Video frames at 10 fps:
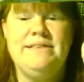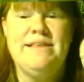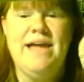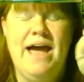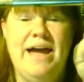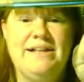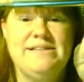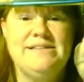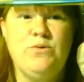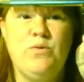
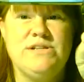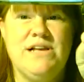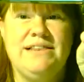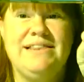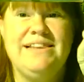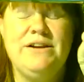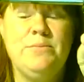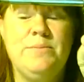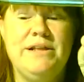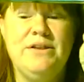dad's was a
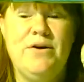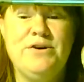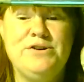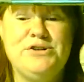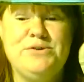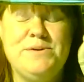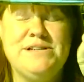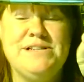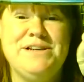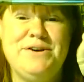little bit larger,
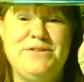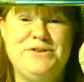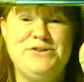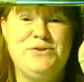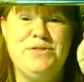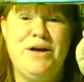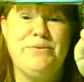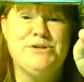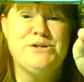but to tell you the truth, I was